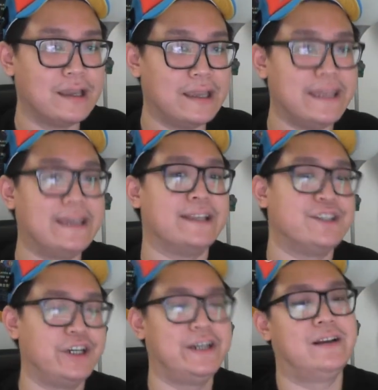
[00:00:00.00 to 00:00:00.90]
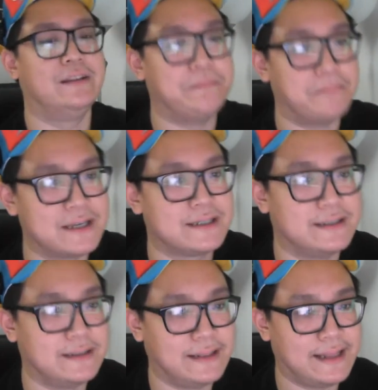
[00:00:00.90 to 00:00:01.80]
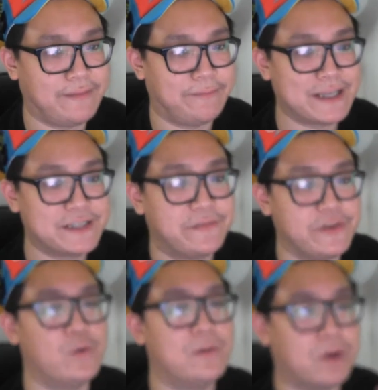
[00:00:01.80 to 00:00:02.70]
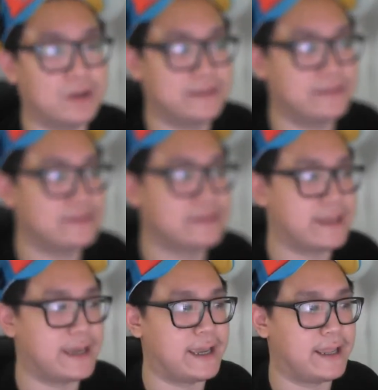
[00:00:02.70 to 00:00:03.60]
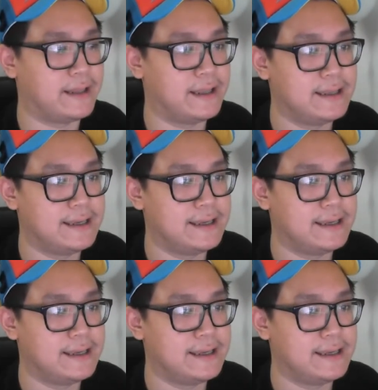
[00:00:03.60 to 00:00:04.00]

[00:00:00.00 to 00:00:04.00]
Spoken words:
he can churn out much fewer bottles than